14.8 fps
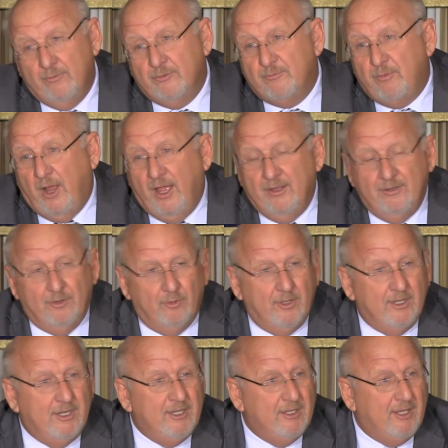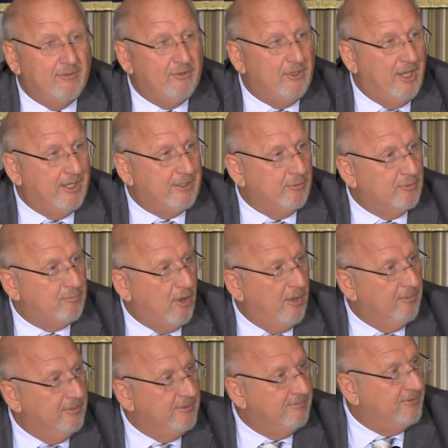there was, I don't know, any given night there was probably